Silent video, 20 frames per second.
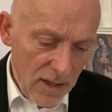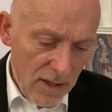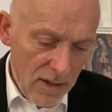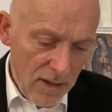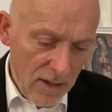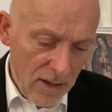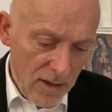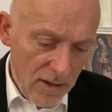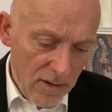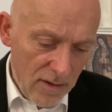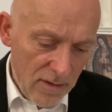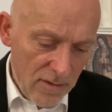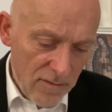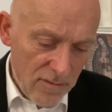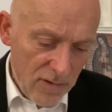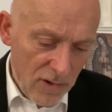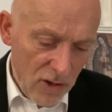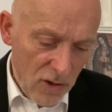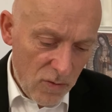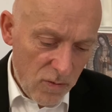that
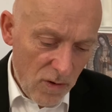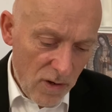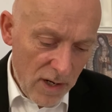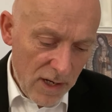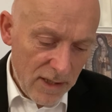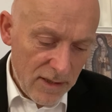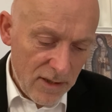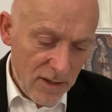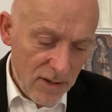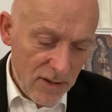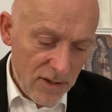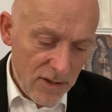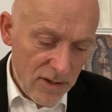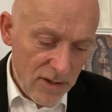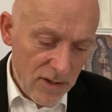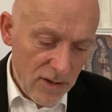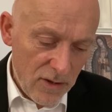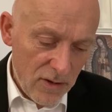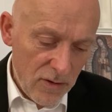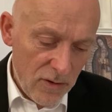requires us
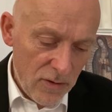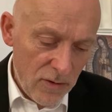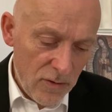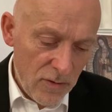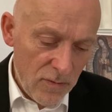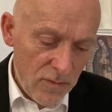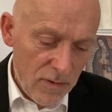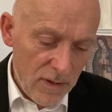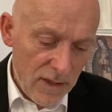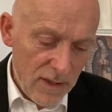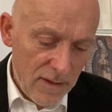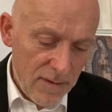to